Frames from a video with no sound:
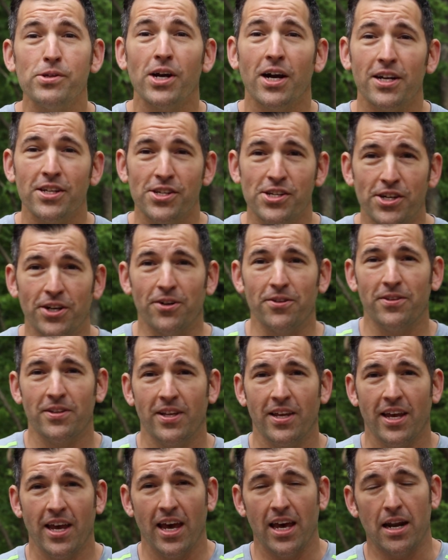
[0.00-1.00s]
John Schild,
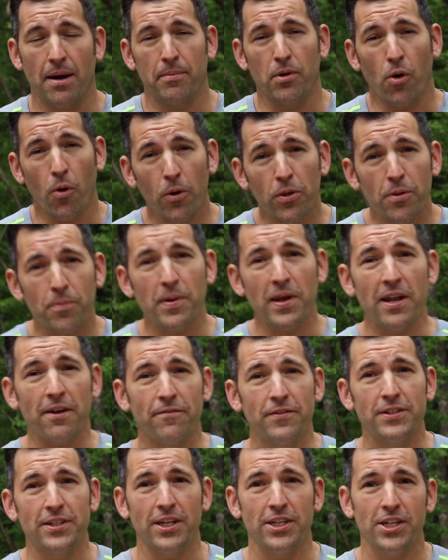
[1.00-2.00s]
and I'm an orthopedic
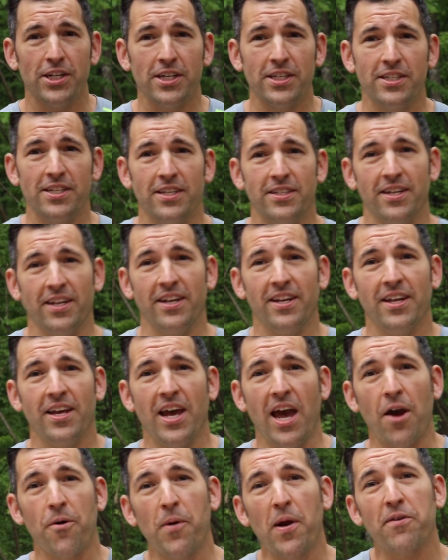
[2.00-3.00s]
physician assistant
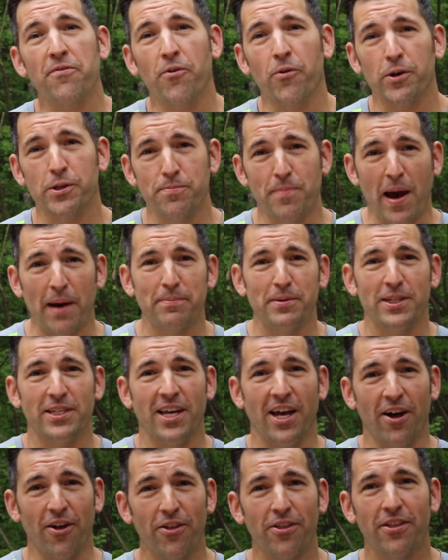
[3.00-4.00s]
at Wake Forest Baptist
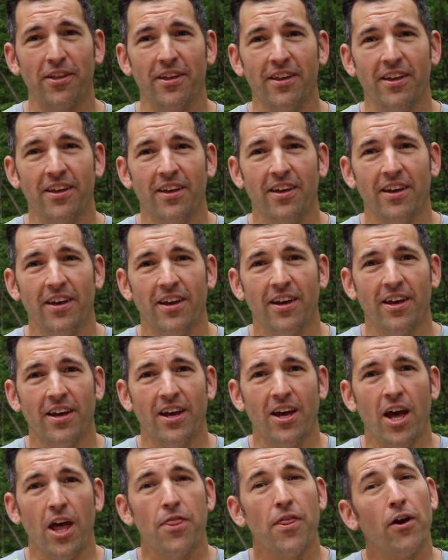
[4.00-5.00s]
Health.
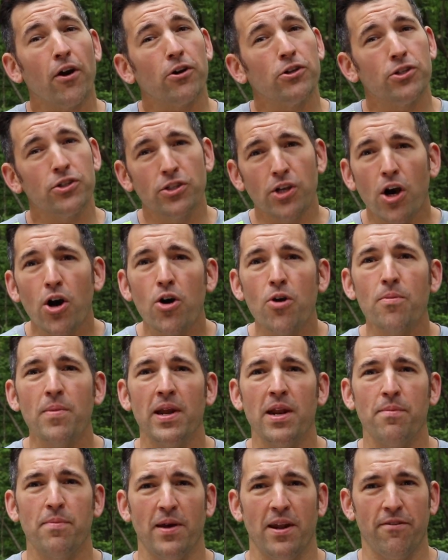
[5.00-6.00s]
There are so
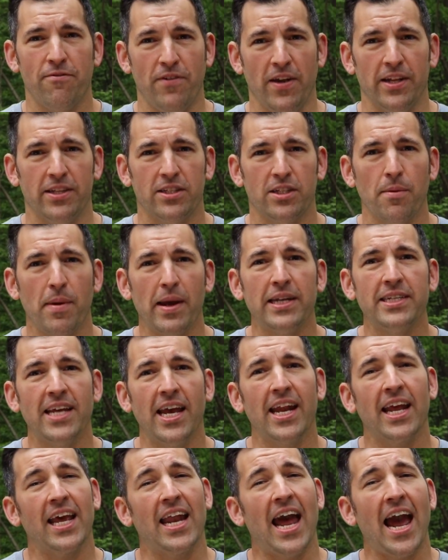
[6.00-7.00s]
many benefits to
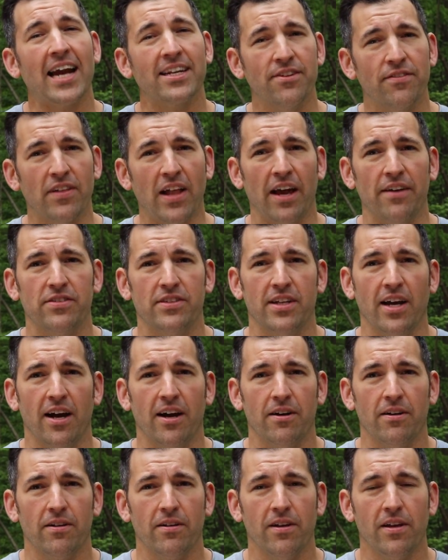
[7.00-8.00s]
maintaining an active
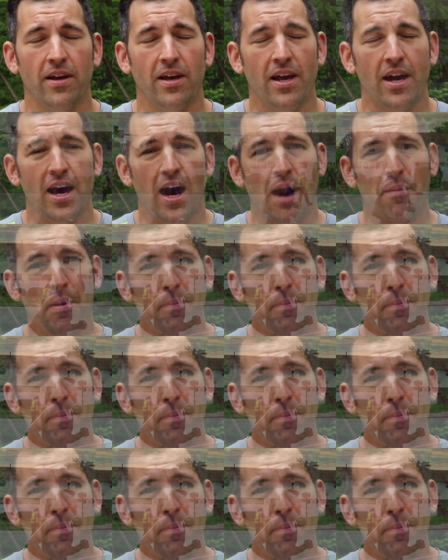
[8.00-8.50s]
lifestyle. I'm